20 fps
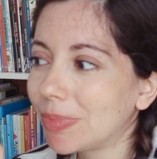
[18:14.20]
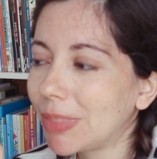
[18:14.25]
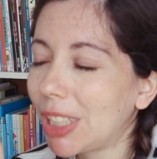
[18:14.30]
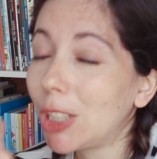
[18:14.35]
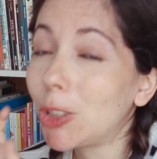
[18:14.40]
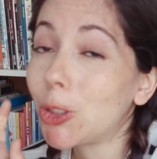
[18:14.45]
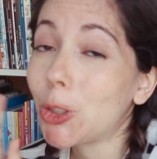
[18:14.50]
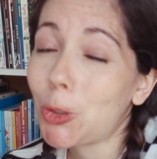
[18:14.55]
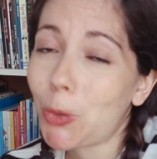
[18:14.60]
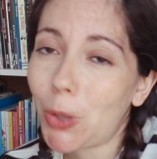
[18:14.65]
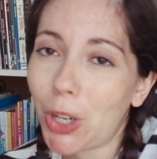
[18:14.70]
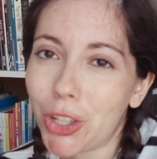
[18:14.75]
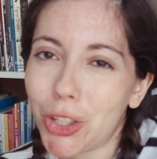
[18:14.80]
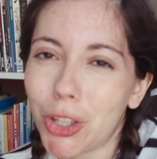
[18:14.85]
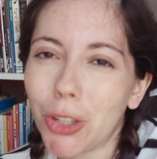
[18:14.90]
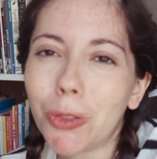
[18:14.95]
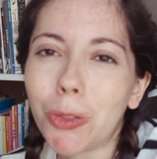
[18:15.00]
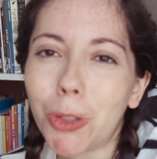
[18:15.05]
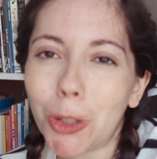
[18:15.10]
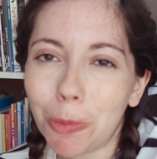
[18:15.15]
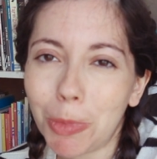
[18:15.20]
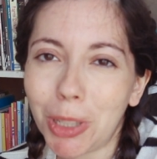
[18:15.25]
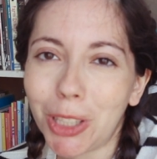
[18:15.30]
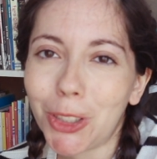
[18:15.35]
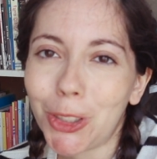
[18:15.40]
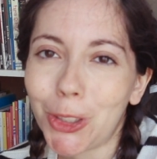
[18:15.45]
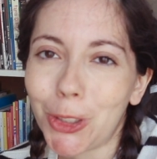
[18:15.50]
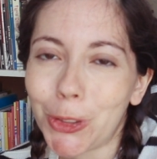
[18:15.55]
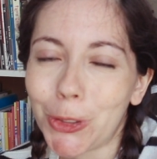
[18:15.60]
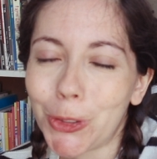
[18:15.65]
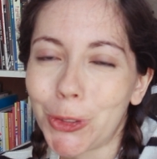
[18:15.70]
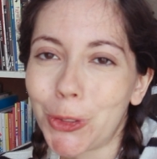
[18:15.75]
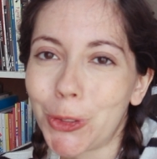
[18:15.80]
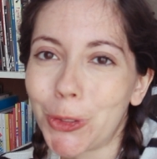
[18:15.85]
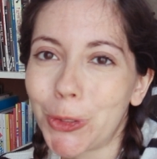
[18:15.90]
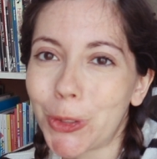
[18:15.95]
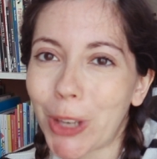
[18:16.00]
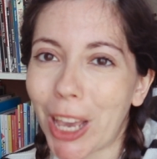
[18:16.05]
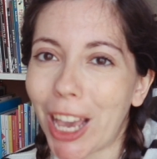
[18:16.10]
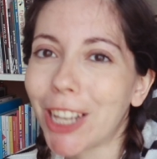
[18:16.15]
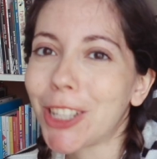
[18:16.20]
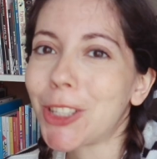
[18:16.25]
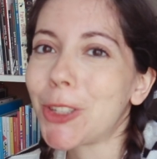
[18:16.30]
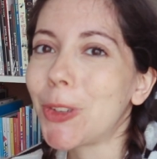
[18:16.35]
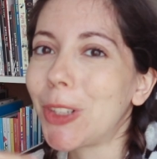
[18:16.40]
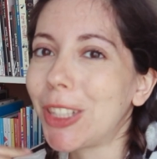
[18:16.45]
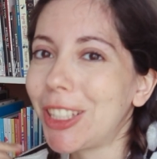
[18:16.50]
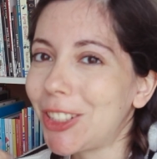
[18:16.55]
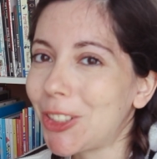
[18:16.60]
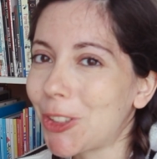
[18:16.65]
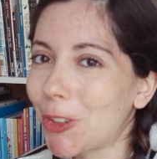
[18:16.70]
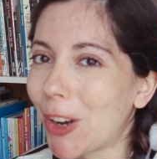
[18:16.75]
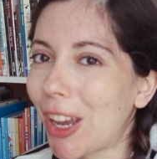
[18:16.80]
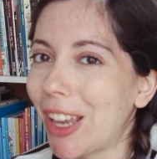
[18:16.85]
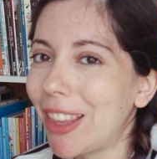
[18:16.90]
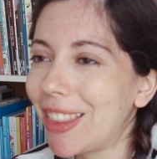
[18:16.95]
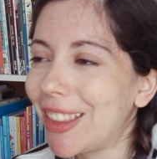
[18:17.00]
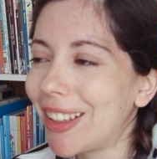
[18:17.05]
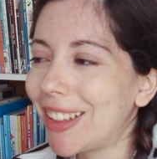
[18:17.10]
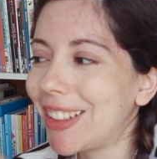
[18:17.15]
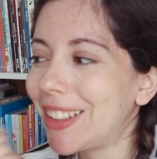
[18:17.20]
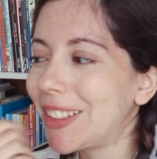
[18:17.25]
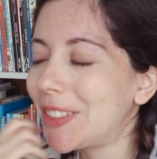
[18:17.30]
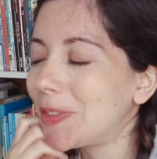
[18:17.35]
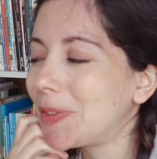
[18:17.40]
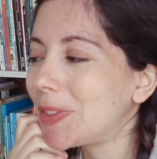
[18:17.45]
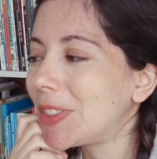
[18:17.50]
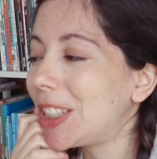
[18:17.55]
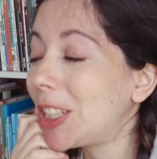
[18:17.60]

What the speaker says: illustration for me to actually try the